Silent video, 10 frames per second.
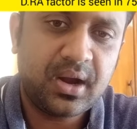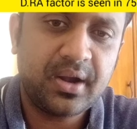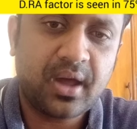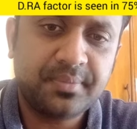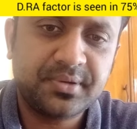
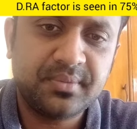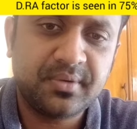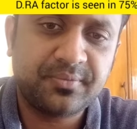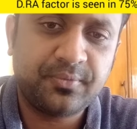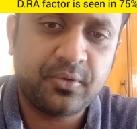and option
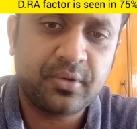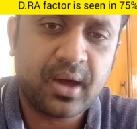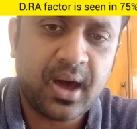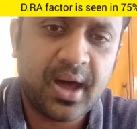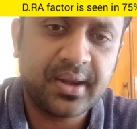number
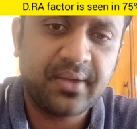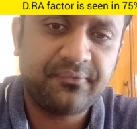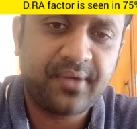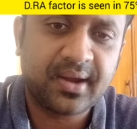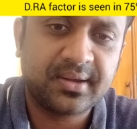4, RA
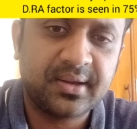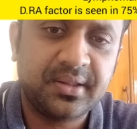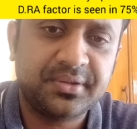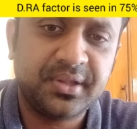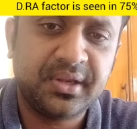factor
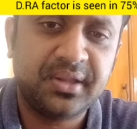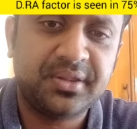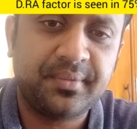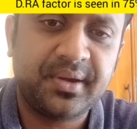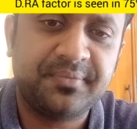is seen in
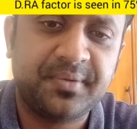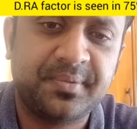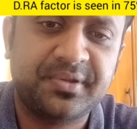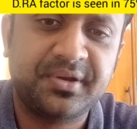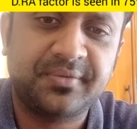
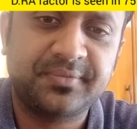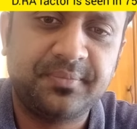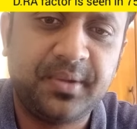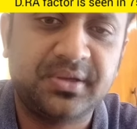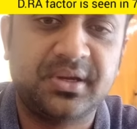75% of
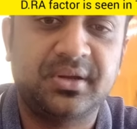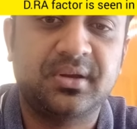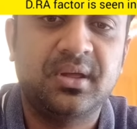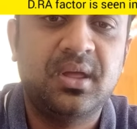the patient.